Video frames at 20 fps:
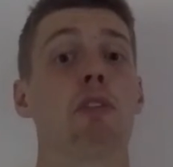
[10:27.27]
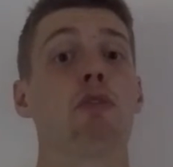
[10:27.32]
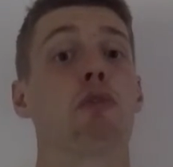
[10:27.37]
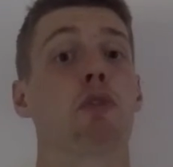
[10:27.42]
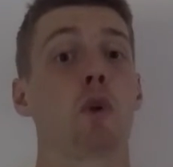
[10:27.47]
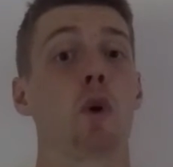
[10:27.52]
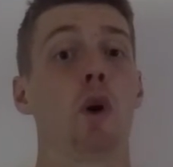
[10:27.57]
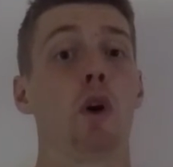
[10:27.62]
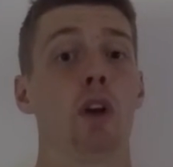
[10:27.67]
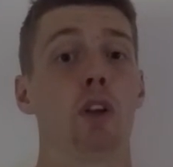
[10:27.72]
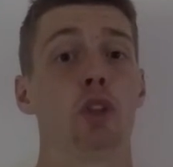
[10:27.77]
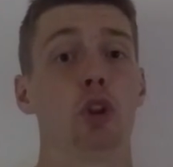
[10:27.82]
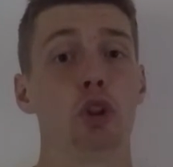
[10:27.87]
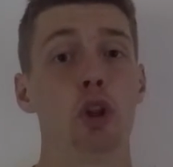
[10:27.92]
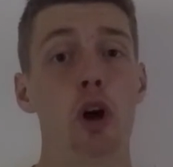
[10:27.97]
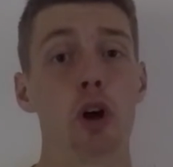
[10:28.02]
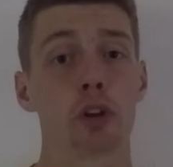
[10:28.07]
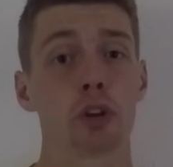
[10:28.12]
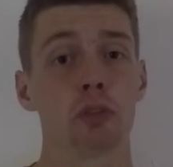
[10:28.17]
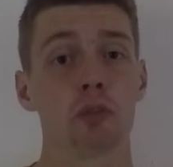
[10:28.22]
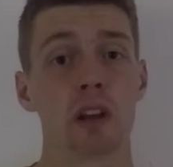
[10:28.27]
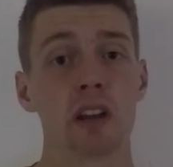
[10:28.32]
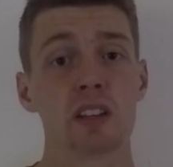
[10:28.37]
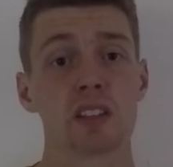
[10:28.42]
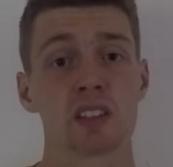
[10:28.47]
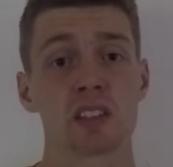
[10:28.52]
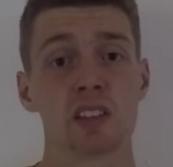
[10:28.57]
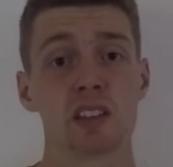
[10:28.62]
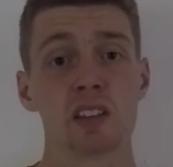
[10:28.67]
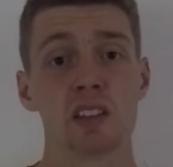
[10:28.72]
For the longer
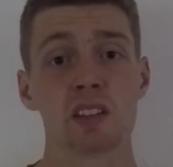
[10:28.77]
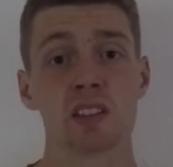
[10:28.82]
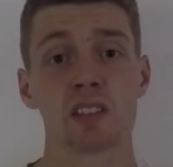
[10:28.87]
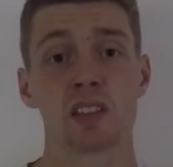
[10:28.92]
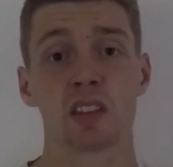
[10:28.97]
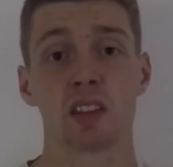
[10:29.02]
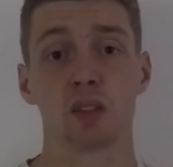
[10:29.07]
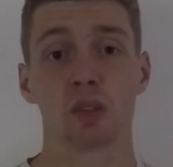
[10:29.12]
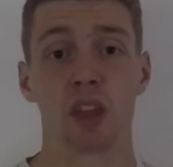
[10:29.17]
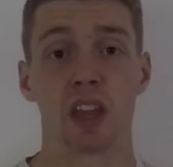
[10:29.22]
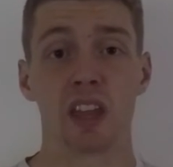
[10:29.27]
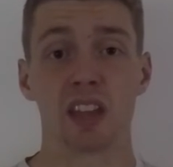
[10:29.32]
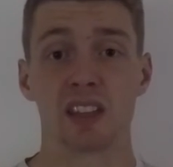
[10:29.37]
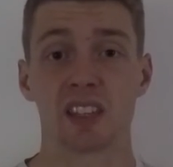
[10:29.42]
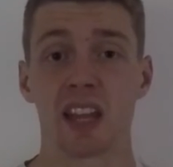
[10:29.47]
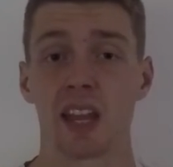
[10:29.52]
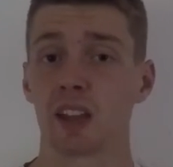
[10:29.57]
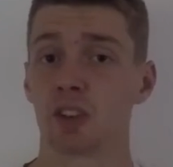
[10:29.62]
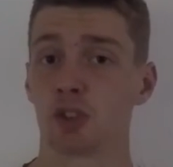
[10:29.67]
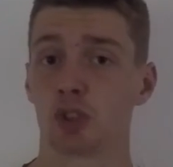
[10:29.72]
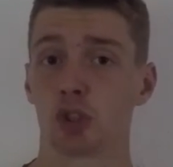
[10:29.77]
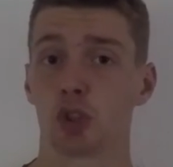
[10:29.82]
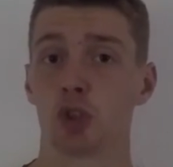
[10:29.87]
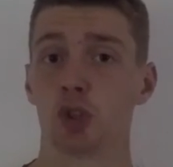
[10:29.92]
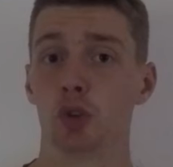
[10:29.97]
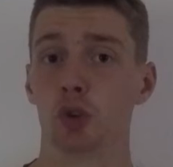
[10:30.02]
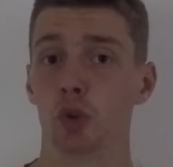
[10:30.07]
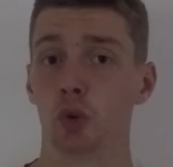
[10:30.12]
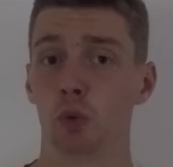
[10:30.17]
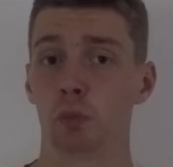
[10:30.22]
races, they tend
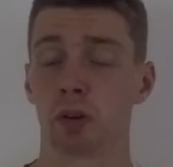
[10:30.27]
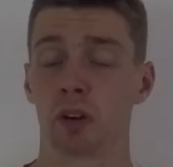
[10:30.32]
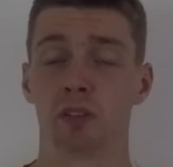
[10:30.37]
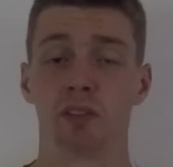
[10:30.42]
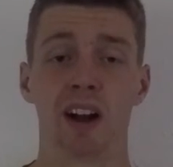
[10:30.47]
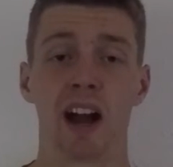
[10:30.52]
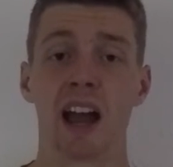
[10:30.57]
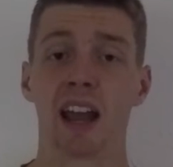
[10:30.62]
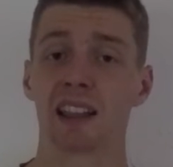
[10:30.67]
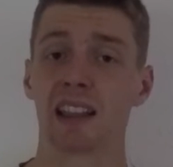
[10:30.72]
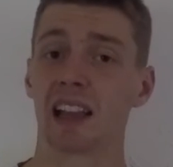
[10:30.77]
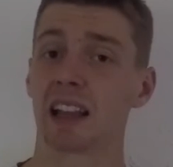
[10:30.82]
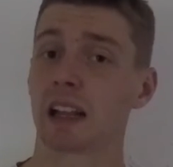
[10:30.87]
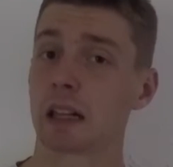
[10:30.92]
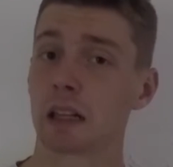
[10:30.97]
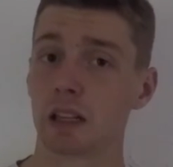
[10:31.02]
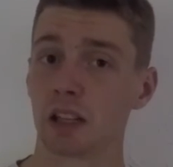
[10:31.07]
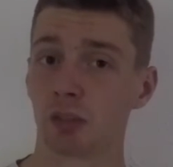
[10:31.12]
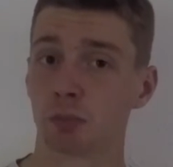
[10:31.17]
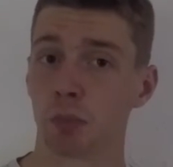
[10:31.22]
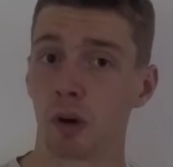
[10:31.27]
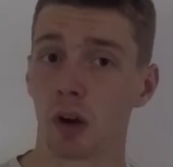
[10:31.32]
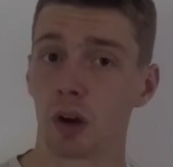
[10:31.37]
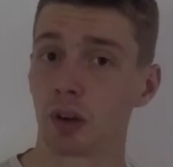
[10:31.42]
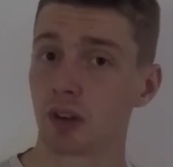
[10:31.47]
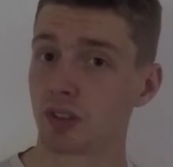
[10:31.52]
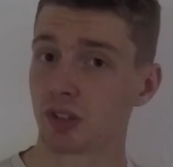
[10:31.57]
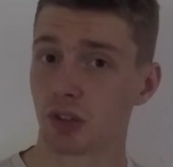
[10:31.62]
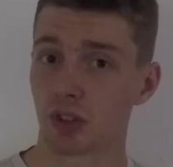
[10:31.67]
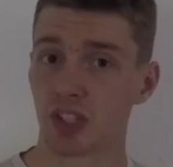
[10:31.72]
to provide like Cliff
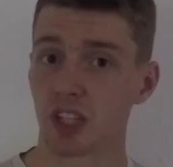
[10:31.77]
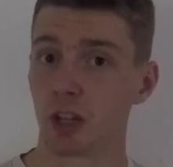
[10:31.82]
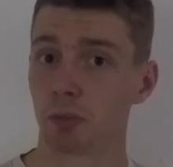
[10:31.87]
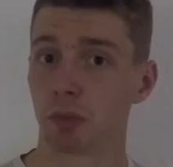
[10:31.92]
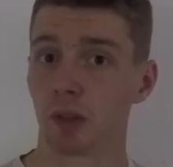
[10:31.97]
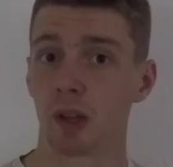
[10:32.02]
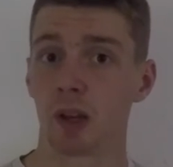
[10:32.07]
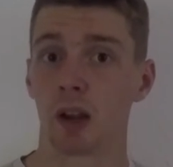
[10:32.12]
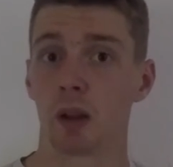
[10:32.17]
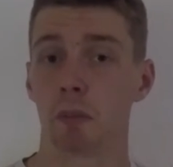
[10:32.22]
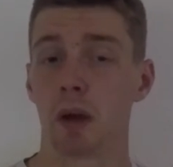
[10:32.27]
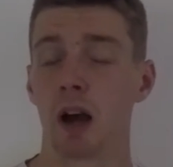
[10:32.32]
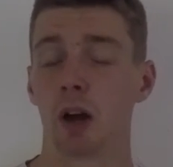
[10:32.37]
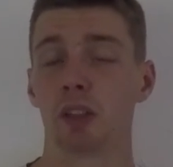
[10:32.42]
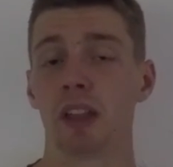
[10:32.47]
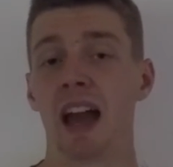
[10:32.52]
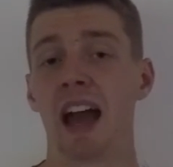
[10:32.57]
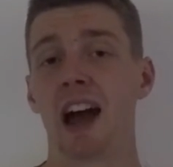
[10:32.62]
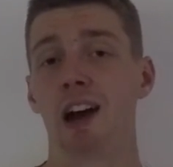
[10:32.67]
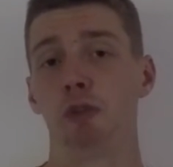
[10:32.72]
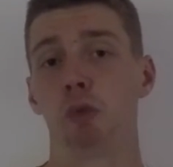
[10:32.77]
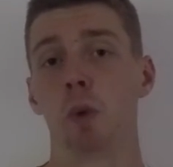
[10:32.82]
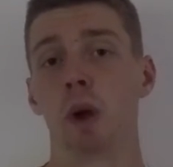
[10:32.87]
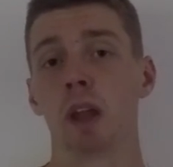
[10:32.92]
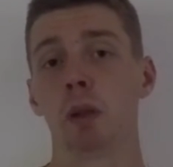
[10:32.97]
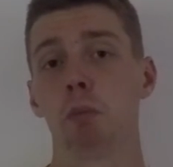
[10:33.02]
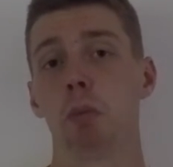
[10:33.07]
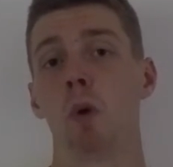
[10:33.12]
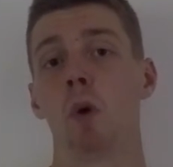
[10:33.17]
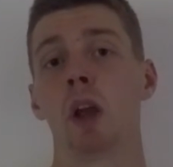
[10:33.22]
Bars or something about the
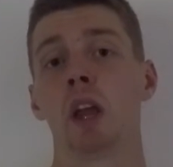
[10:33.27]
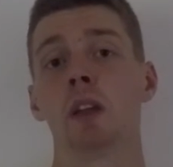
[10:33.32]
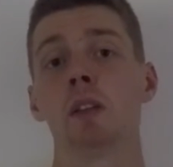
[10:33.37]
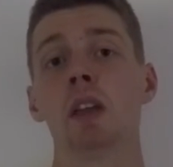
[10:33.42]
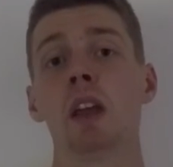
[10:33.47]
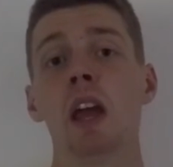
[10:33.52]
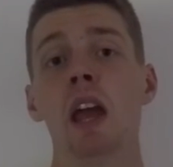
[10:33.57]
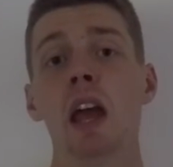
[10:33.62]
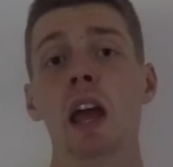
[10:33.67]
halfway point.